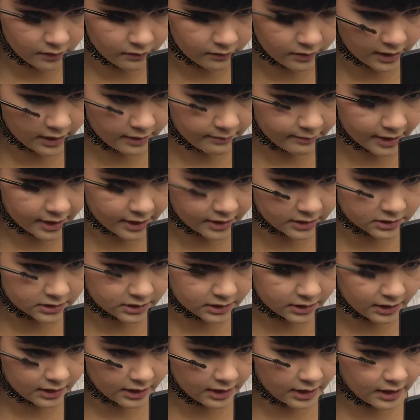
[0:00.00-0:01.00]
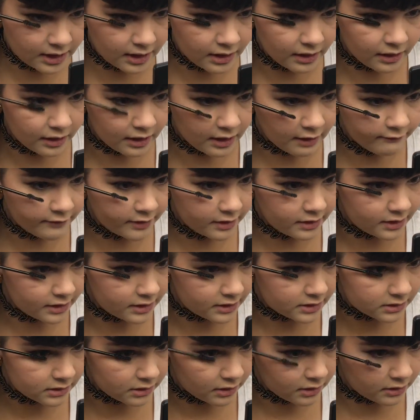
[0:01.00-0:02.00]
I'm actually loving
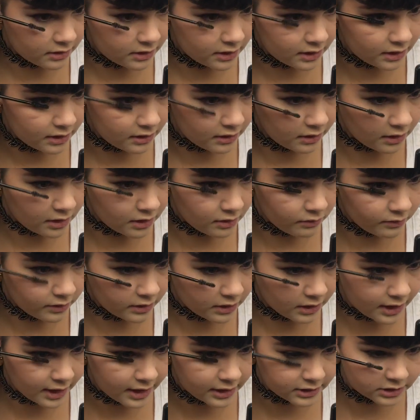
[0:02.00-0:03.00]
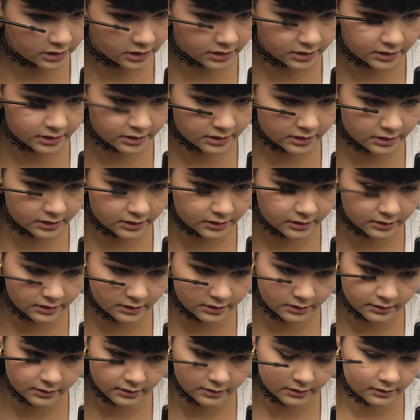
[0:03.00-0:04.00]
this on the lower lashes.
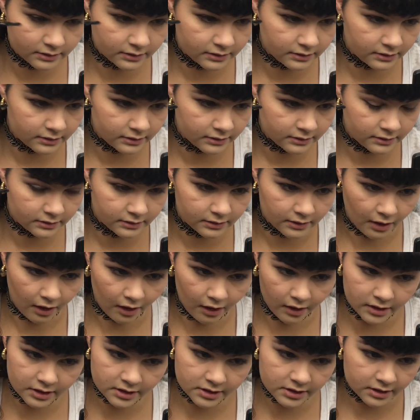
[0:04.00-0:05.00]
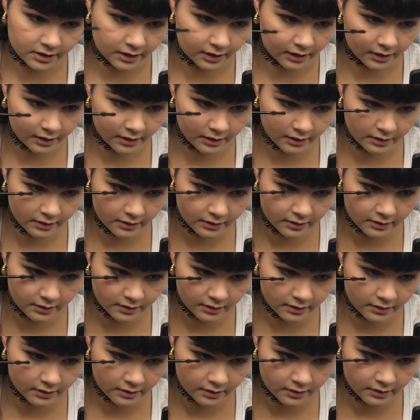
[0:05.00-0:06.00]
Honestly,
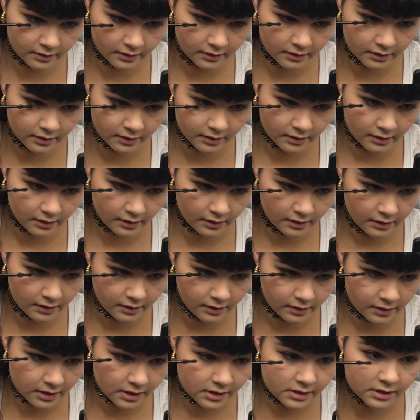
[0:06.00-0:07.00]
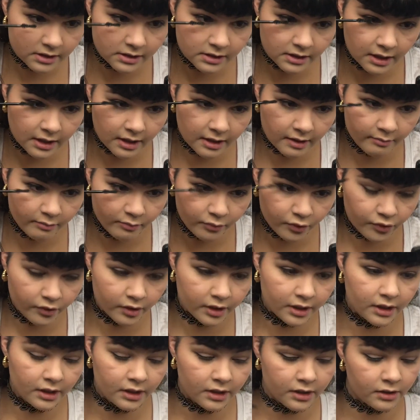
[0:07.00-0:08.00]
this is a
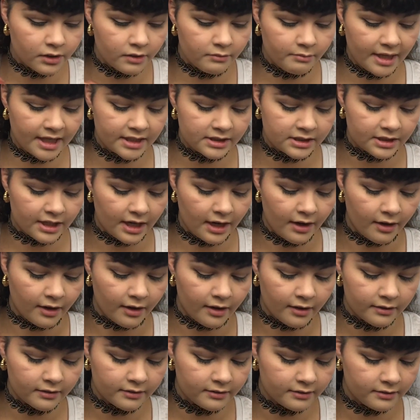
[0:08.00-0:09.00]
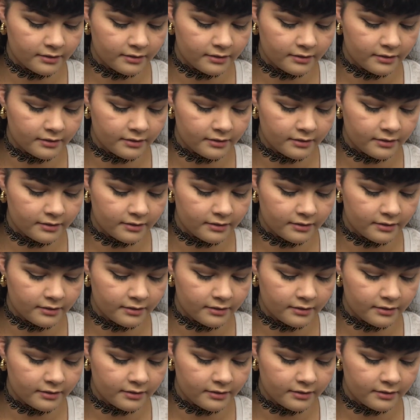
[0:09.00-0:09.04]
pretty good mascara.